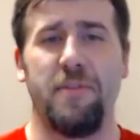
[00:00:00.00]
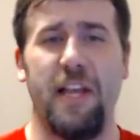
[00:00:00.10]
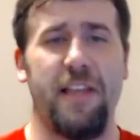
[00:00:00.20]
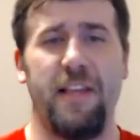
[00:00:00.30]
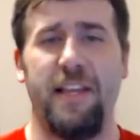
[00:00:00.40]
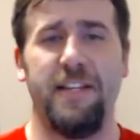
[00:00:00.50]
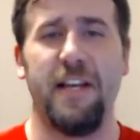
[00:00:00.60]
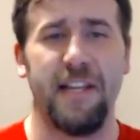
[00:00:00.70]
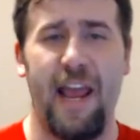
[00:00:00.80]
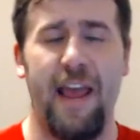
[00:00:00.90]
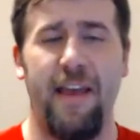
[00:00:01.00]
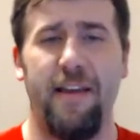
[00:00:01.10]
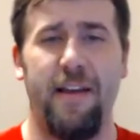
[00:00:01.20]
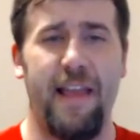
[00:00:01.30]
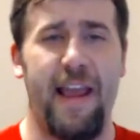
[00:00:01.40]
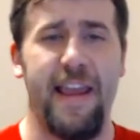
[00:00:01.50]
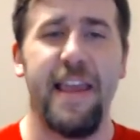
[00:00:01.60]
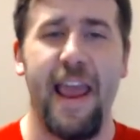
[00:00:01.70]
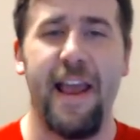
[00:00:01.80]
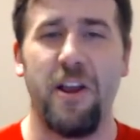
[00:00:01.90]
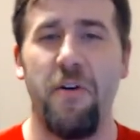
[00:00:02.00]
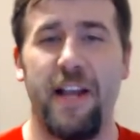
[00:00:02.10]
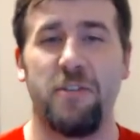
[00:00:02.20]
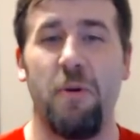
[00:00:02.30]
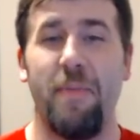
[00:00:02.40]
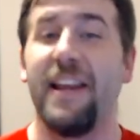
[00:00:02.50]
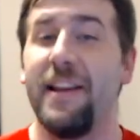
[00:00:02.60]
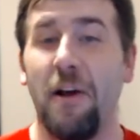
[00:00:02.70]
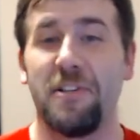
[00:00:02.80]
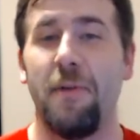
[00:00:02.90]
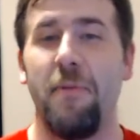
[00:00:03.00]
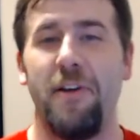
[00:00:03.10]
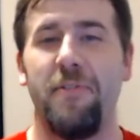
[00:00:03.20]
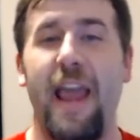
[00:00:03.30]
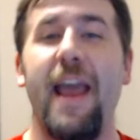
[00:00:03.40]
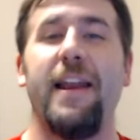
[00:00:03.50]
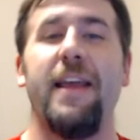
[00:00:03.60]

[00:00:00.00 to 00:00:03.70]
saying that he doesn't that he can't go next week, but he knows someone who can.